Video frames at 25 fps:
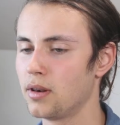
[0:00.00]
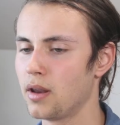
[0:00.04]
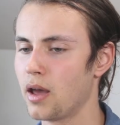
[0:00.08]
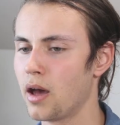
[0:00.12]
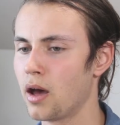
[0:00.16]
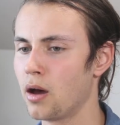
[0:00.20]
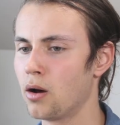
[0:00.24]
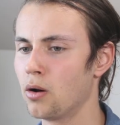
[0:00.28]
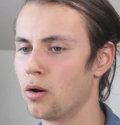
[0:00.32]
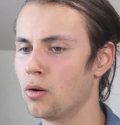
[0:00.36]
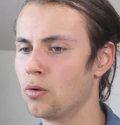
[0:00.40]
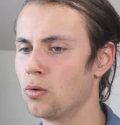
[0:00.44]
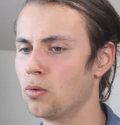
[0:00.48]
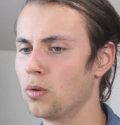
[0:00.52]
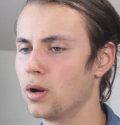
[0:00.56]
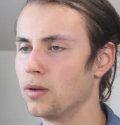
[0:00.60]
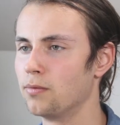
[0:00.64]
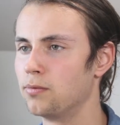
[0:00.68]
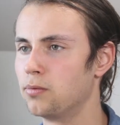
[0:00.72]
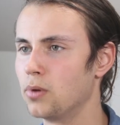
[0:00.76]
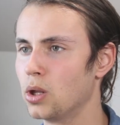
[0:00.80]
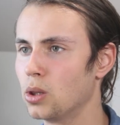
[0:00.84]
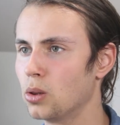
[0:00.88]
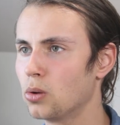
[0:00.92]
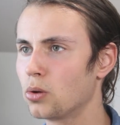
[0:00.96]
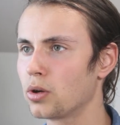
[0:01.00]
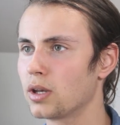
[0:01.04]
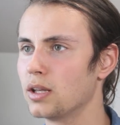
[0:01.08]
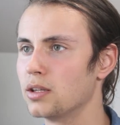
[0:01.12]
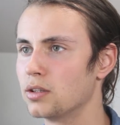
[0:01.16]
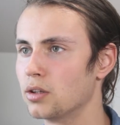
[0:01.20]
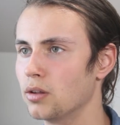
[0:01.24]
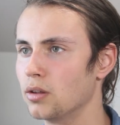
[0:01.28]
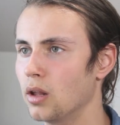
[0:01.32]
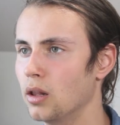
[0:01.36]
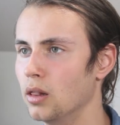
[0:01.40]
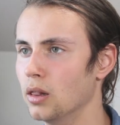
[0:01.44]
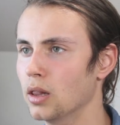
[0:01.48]
Now, if we look
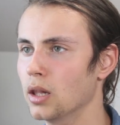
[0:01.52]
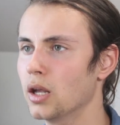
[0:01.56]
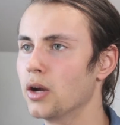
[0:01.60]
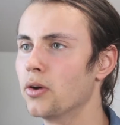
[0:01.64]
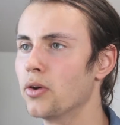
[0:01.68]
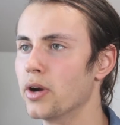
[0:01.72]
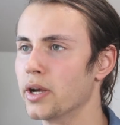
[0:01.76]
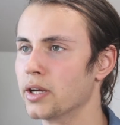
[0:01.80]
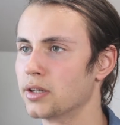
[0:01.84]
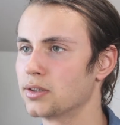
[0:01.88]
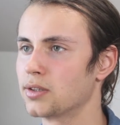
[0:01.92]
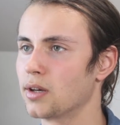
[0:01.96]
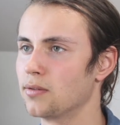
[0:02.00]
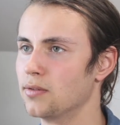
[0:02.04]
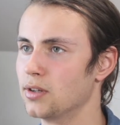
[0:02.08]
into the lyrics